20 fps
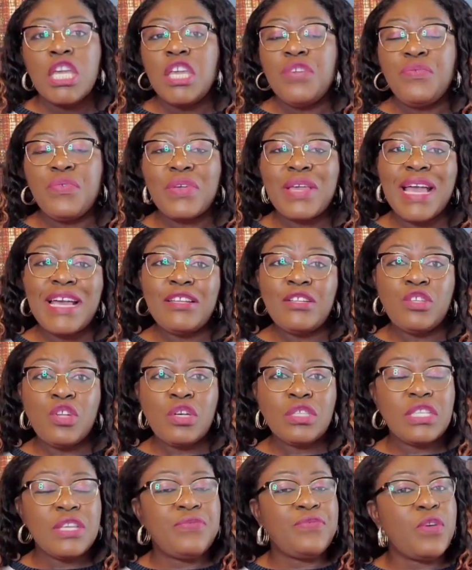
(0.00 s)

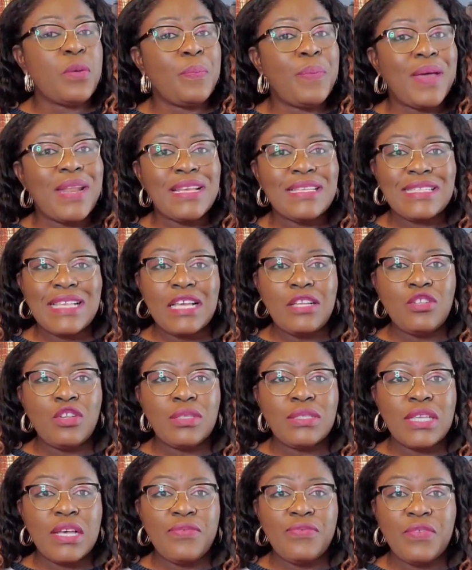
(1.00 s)
If your parents
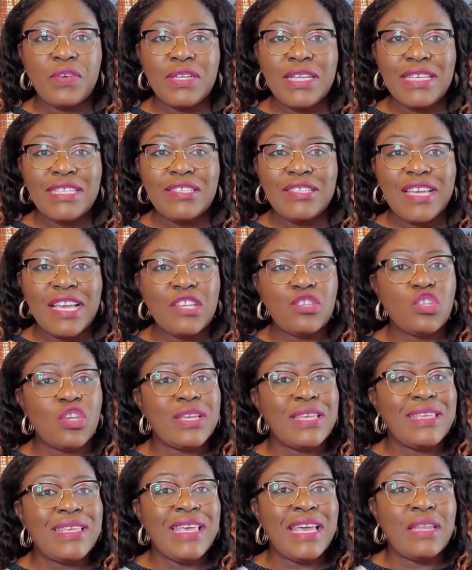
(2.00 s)
cannot afford
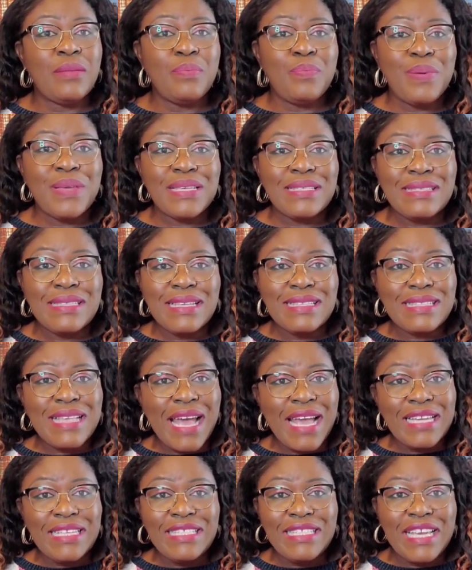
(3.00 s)
education, get business
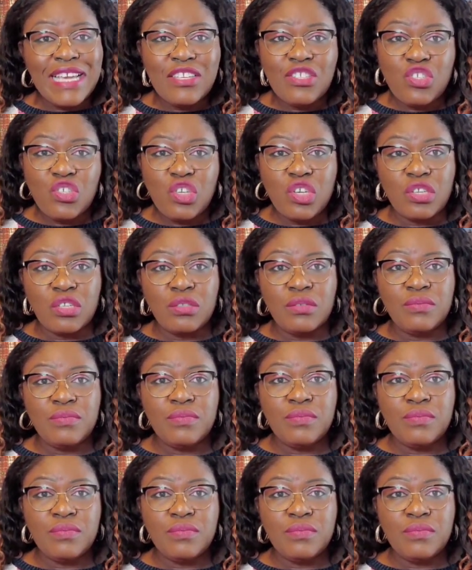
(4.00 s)
ideation.